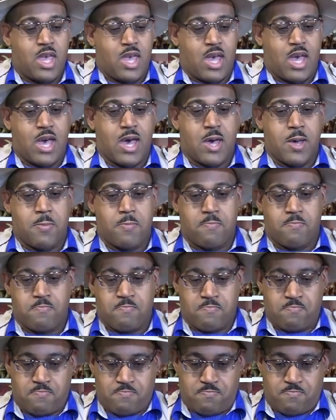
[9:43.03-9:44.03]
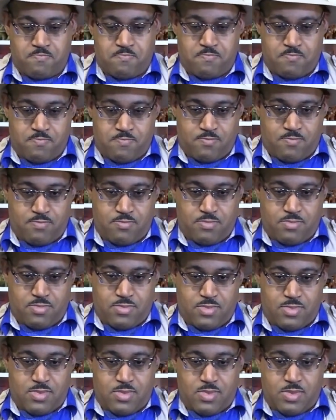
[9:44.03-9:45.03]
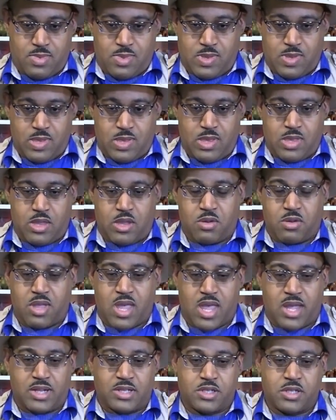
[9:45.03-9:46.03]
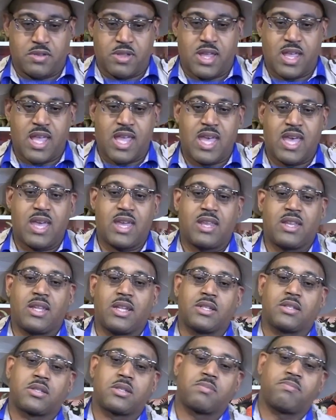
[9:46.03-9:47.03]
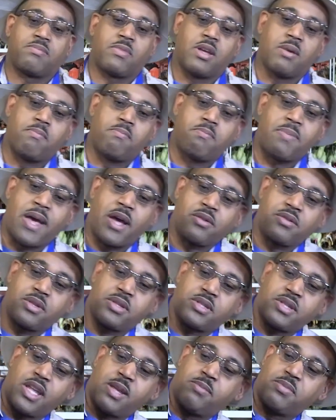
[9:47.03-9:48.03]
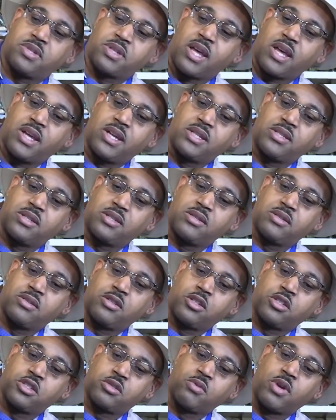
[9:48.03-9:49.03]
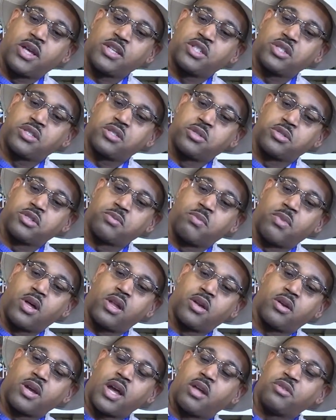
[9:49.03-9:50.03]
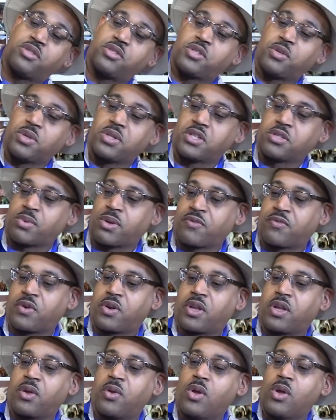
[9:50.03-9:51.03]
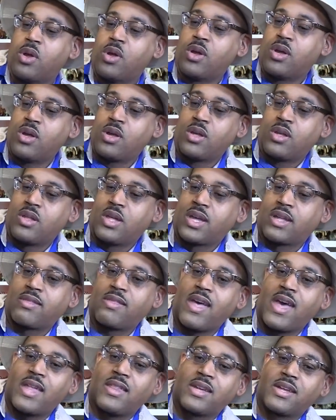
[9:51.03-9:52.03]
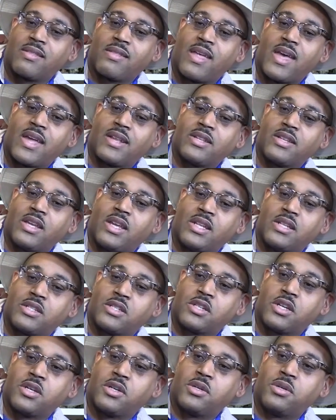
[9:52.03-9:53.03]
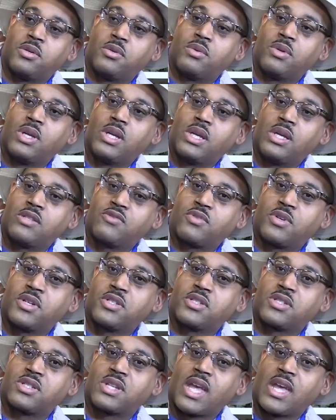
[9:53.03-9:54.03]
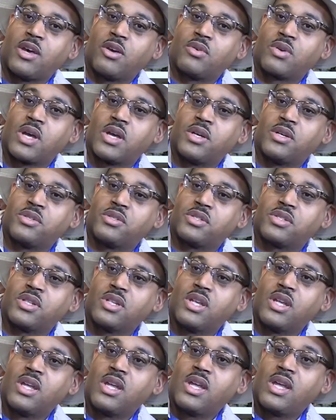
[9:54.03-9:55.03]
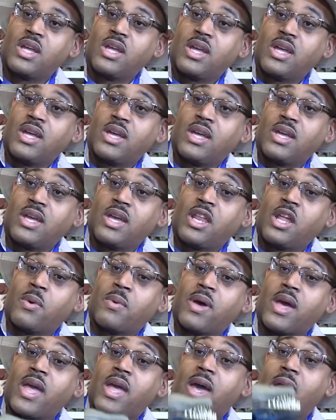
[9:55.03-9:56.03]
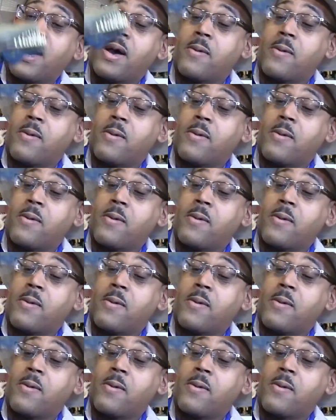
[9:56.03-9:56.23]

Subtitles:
Okay, so the head is about the same size. A little slush is a little smaller. I'll just do it this way for you. Like that. Look at that. And so, as far as scale goes. Anyway,